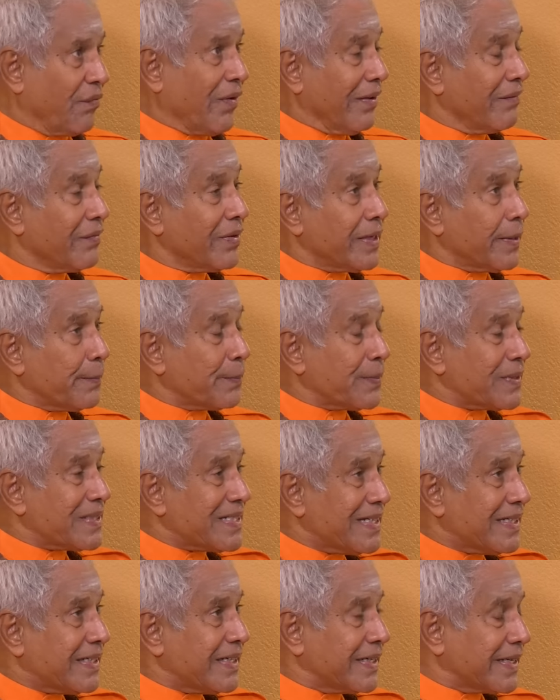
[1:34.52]

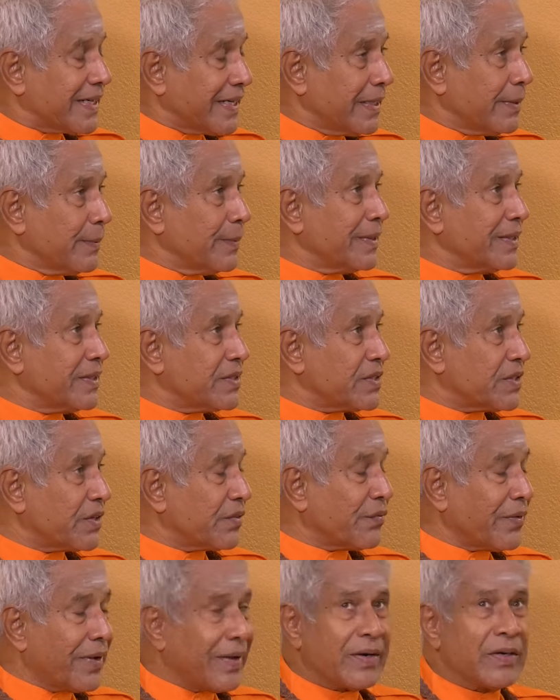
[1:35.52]
500% in Trincomalee district,
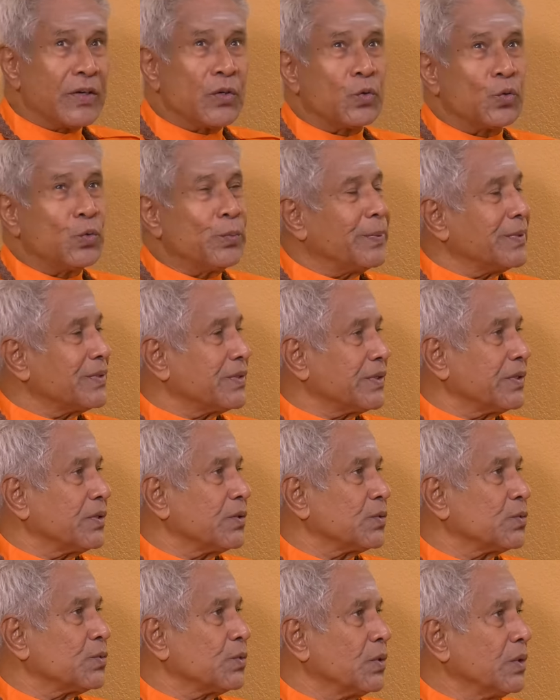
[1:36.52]
502%
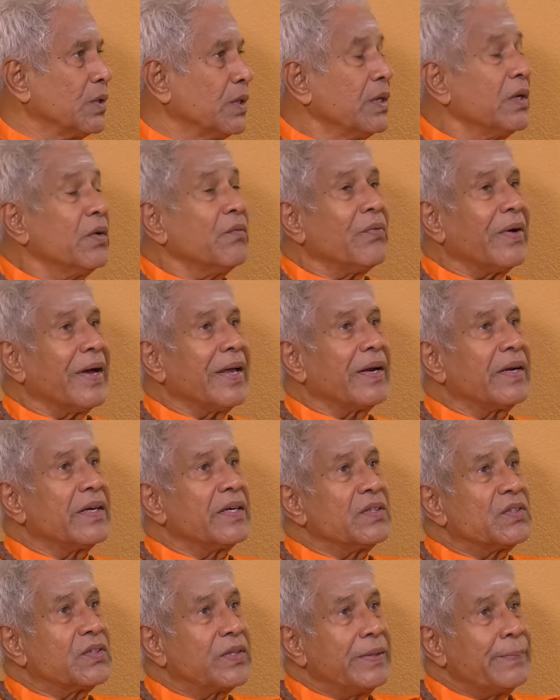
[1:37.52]
or so.
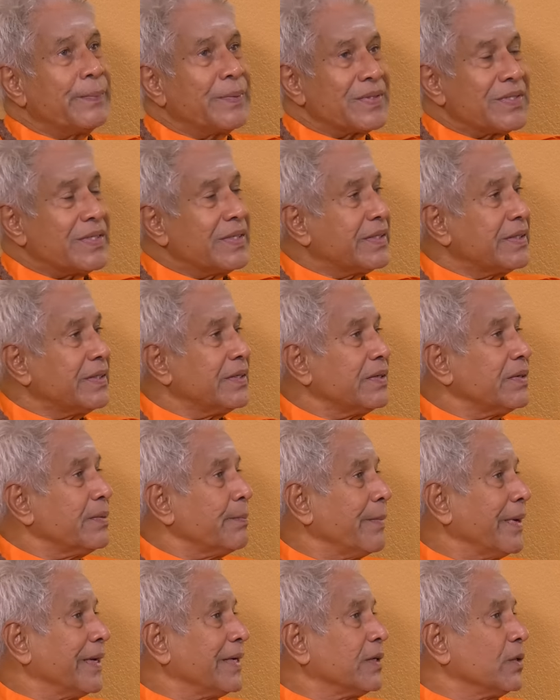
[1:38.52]
503% in
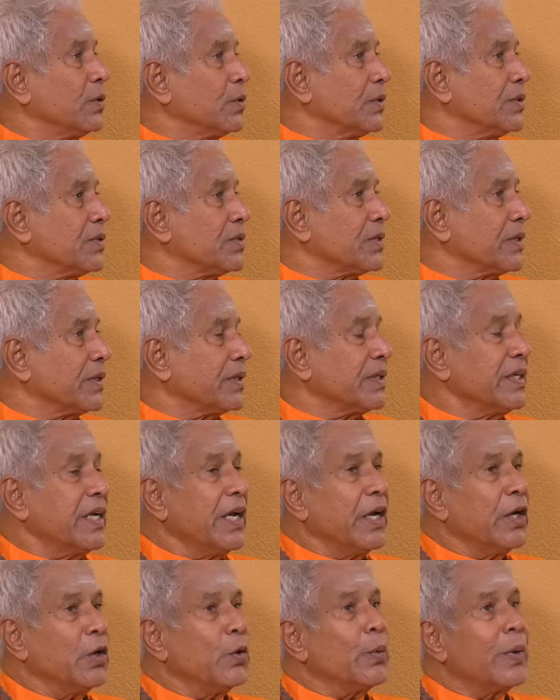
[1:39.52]
Batticaloo district.
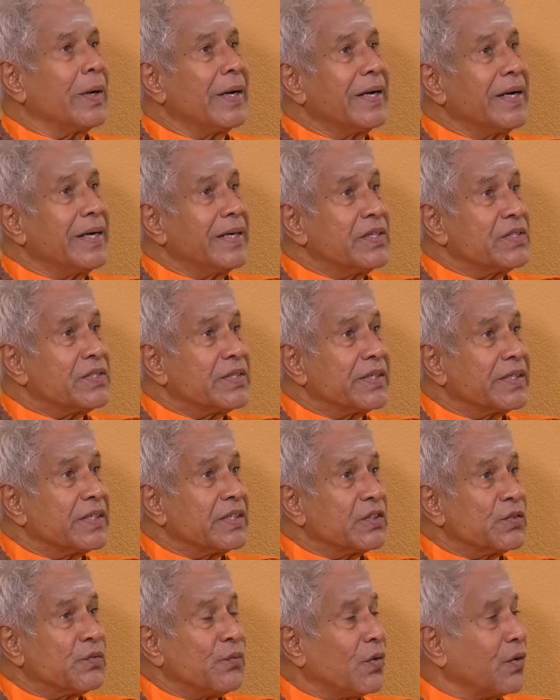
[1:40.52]
In Norelia district, it
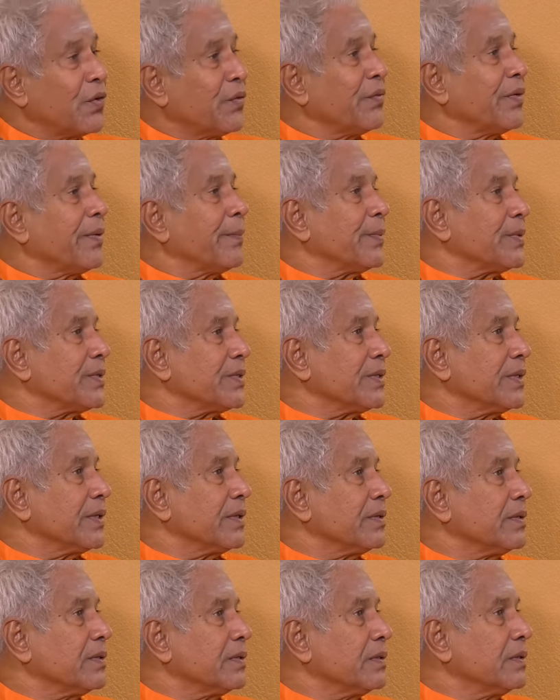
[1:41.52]
is 45%.
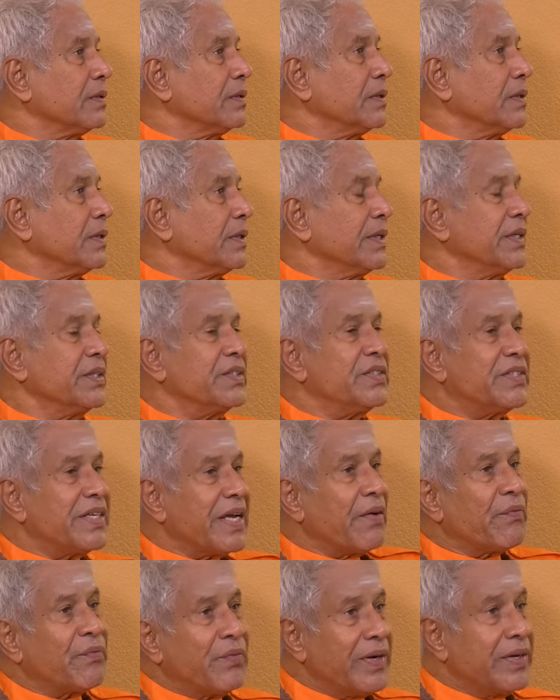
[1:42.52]
In
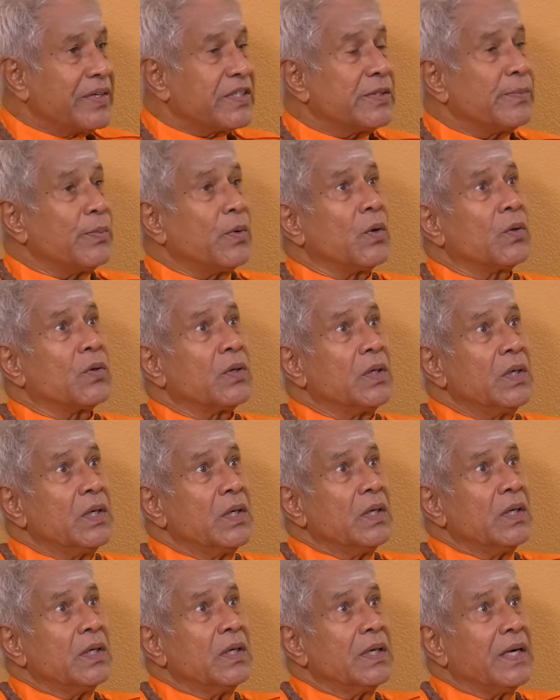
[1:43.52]
Jaffna, it's about
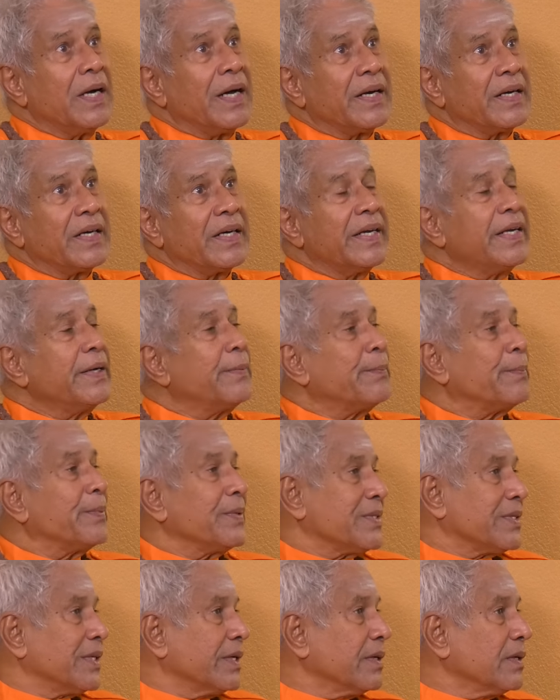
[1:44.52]

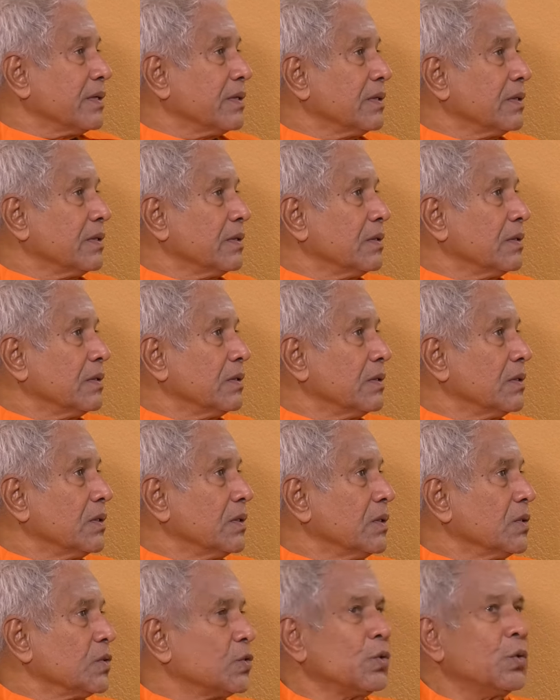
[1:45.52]
108%.
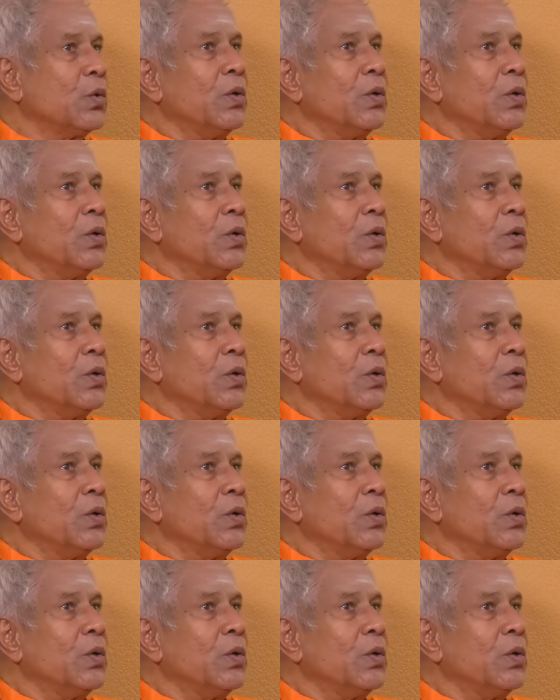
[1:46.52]
So